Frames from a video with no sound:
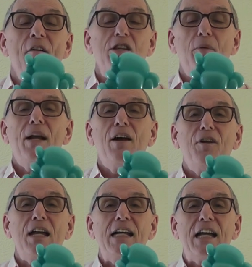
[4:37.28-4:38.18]
So we now
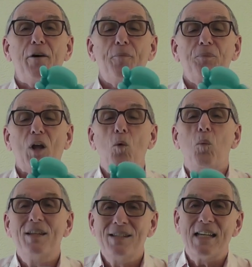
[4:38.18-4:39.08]
need um, a
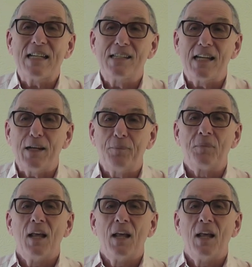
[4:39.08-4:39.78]
one sixty.